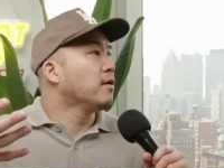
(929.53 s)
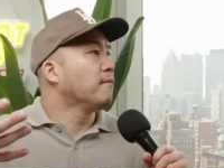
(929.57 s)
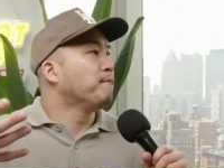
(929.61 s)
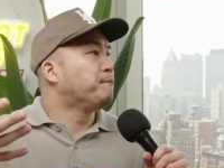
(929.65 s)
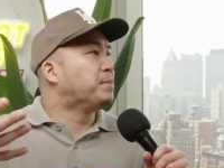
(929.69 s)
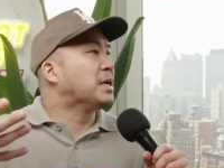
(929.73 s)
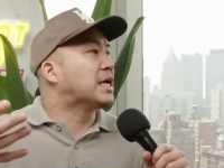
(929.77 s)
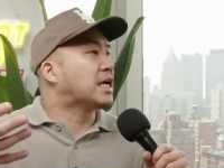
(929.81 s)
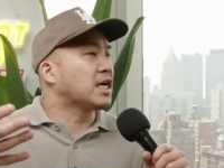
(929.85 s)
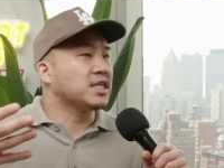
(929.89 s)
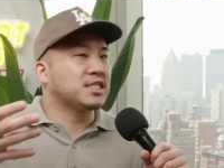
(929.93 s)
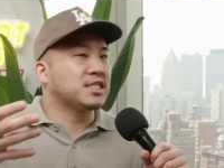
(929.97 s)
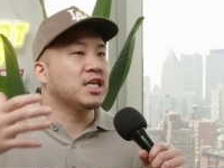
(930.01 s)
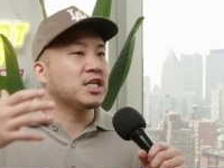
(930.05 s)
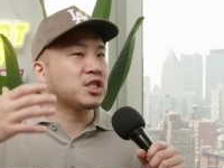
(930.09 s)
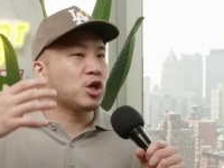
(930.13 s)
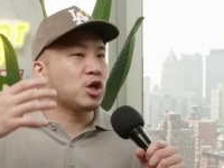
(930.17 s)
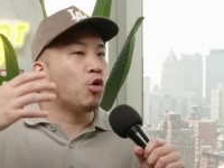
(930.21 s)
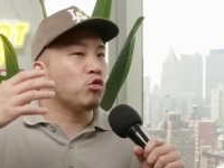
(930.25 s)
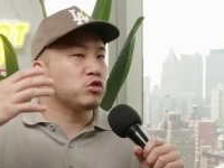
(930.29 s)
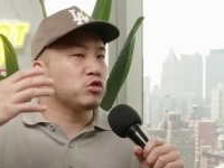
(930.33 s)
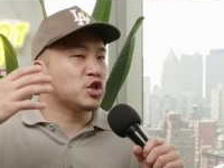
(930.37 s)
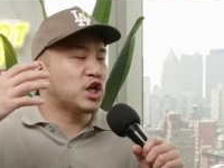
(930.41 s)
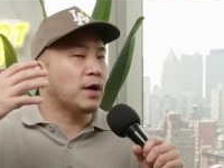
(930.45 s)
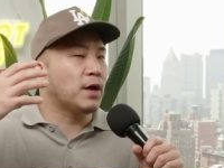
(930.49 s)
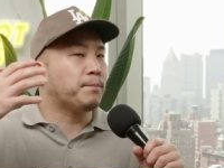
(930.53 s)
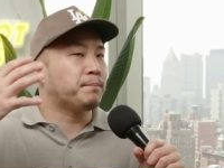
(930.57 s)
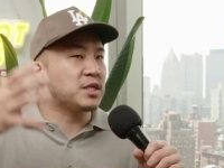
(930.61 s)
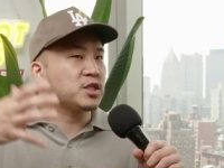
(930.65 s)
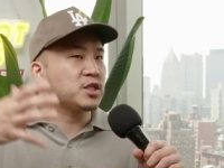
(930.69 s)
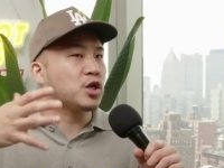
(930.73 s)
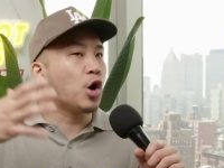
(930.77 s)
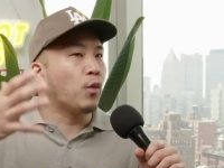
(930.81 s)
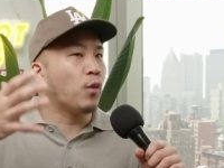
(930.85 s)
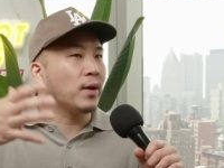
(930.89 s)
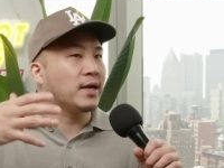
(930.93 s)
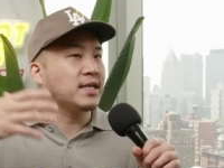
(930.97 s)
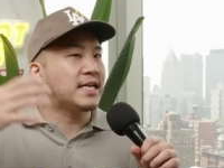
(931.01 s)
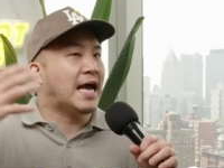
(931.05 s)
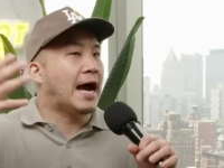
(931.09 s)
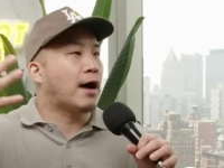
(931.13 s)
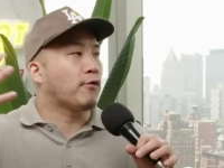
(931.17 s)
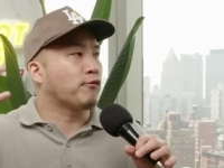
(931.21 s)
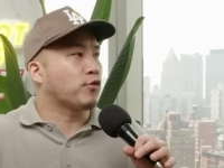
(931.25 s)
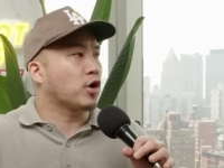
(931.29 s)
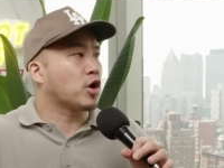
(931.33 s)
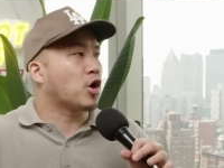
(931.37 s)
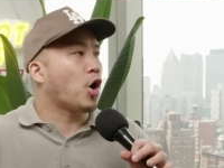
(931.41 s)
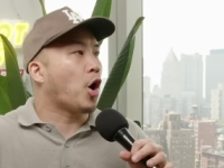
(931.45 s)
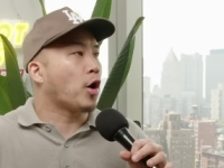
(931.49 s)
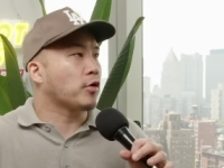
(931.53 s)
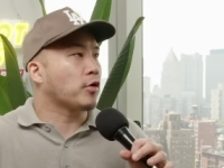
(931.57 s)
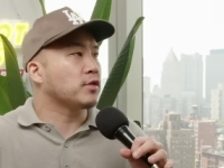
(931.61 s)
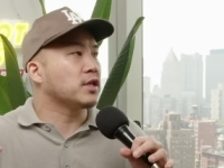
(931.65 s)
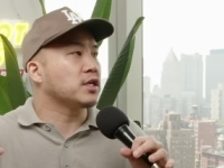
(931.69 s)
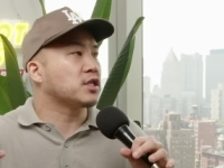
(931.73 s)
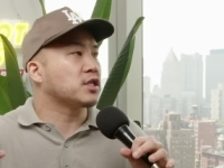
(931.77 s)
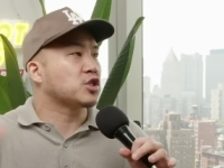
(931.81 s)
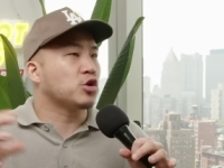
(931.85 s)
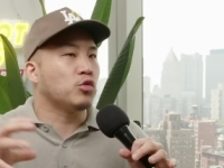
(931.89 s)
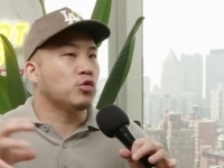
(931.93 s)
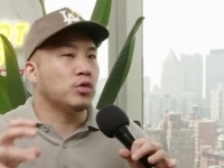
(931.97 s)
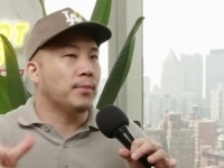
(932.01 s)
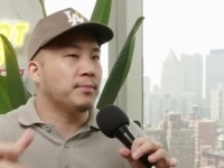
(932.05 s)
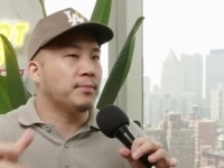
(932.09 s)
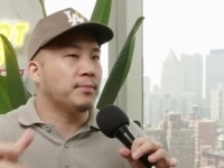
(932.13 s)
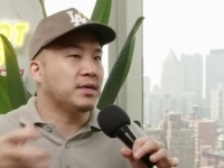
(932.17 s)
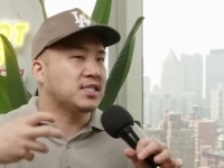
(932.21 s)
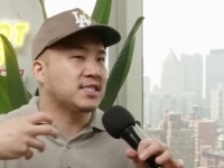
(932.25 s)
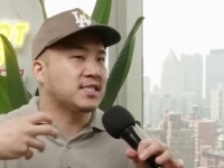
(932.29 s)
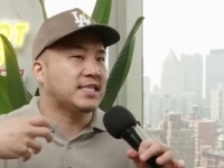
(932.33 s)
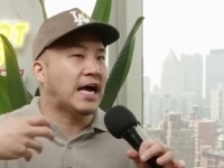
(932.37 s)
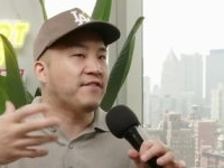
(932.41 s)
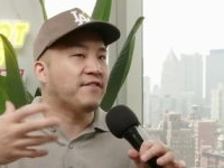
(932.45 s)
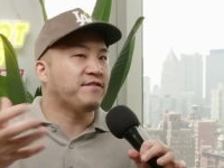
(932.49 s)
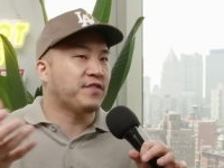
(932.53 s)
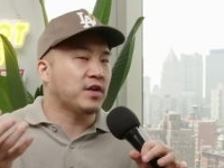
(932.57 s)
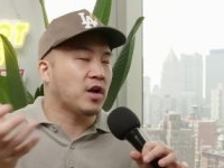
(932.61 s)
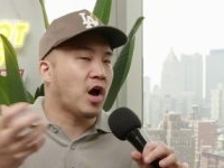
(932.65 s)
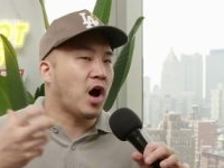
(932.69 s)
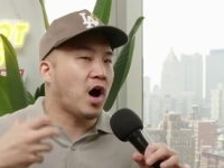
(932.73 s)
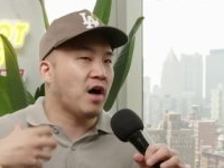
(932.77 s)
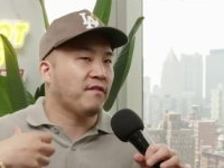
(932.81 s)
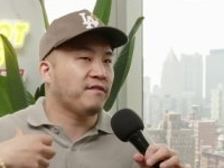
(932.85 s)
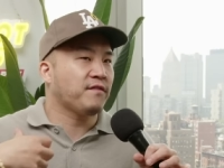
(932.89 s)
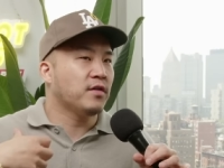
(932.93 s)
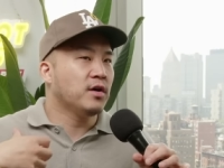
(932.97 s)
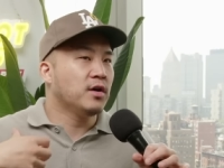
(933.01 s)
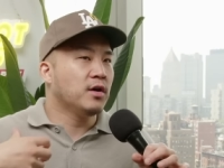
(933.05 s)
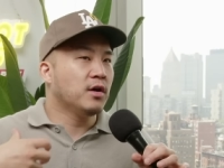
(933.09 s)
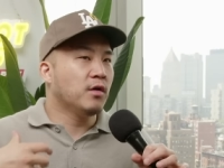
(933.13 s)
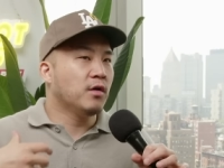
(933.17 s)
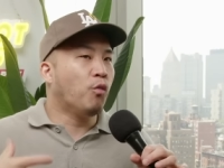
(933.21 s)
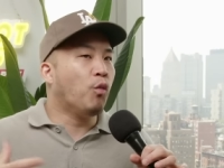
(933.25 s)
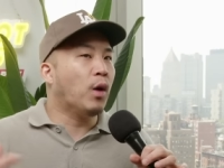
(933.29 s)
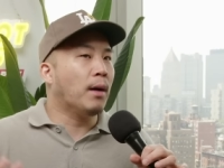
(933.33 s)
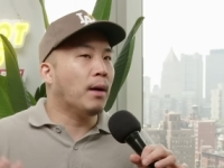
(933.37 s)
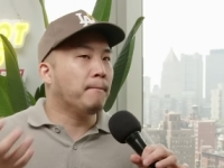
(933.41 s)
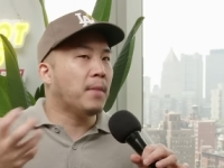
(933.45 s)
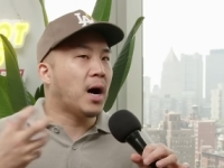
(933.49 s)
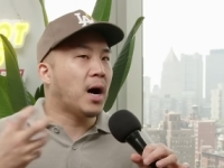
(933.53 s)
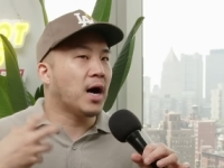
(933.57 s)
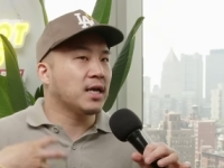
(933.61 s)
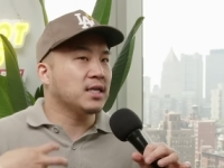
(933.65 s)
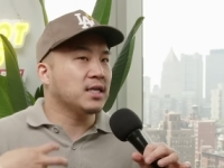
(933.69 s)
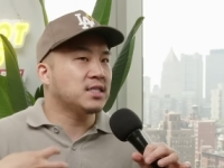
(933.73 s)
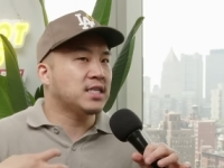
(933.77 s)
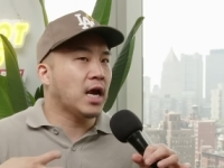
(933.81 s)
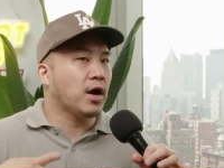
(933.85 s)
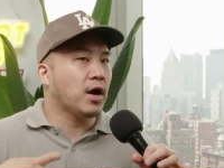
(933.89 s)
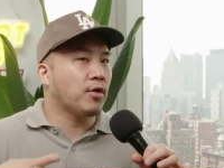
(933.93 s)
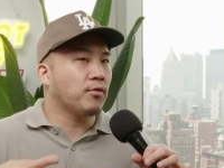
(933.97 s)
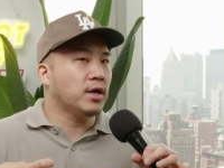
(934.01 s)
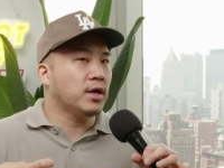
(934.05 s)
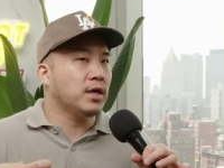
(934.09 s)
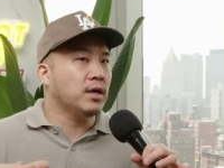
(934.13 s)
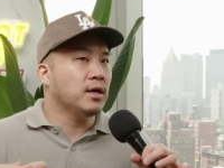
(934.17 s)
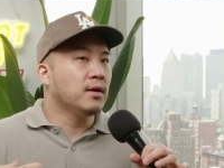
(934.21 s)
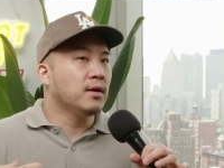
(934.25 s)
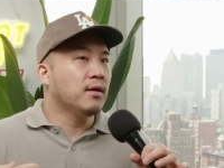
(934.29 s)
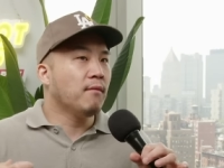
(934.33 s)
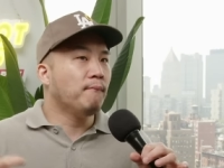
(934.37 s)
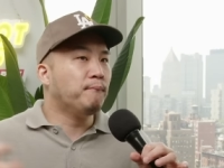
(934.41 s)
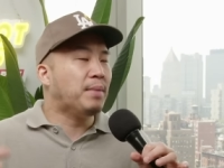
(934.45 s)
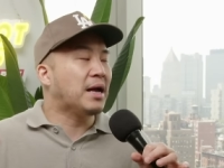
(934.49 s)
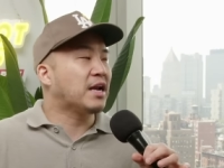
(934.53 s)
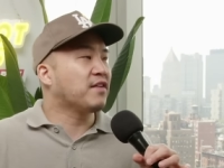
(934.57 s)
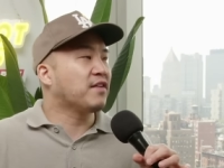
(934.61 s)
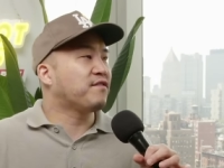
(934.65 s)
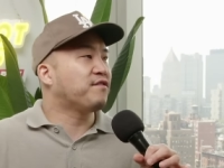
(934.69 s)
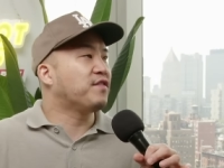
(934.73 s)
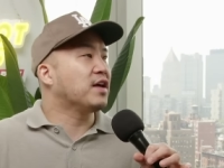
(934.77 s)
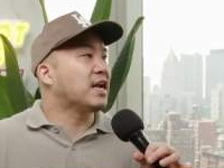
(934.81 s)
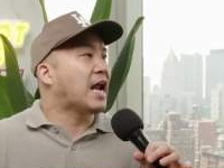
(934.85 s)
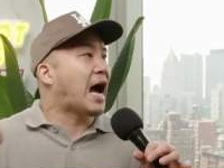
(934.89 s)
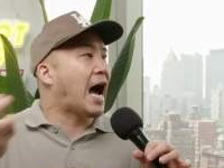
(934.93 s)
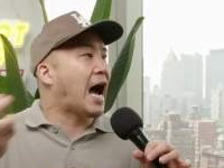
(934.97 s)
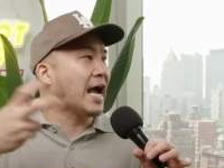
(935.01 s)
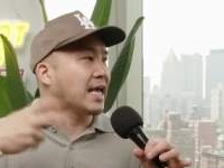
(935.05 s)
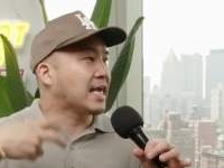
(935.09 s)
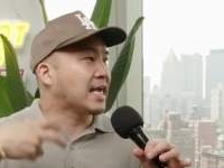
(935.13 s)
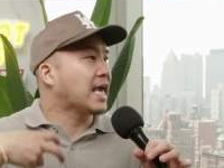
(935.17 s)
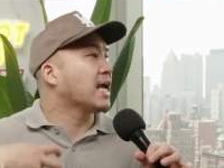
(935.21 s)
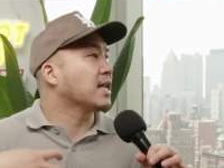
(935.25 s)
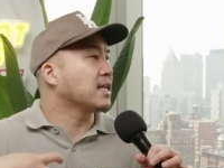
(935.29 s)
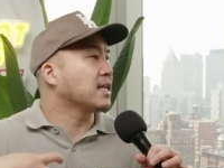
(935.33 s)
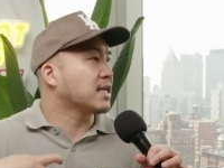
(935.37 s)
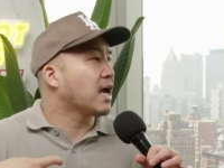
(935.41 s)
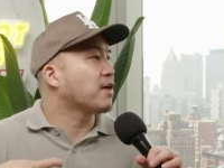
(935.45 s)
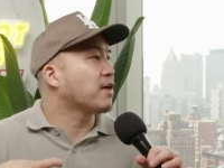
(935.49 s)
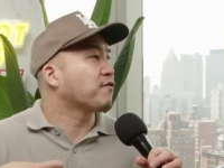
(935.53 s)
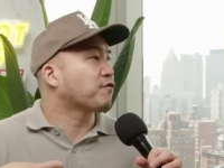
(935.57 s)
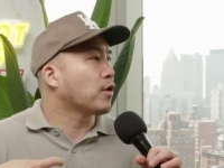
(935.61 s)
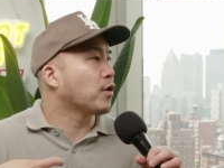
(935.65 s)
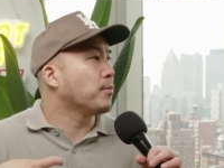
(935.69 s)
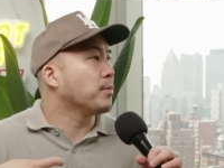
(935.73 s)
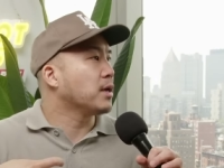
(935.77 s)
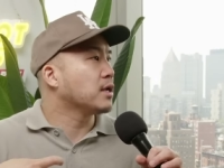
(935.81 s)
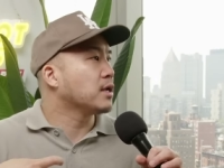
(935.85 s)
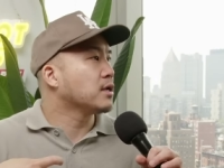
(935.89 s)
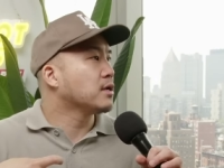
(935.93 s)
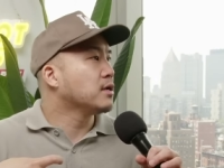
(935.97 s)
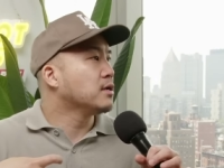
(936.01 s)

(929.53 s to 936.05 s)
because this whole ship is going down regardless. So let me siphon off what monetary benefit I can get from it.